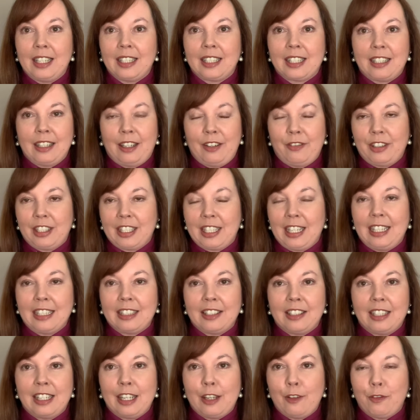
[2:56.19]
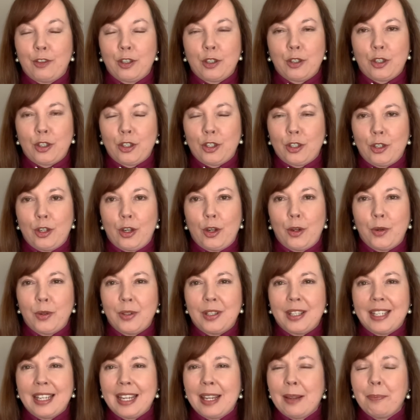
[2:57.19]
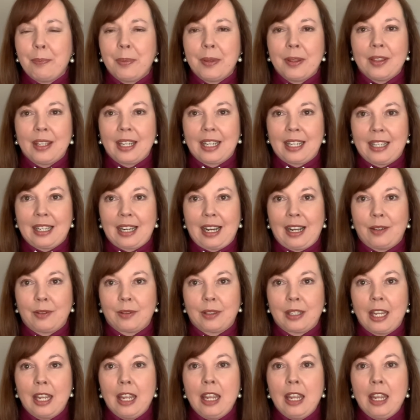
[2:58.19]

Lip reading: covered underneath the snow, deep in the ground,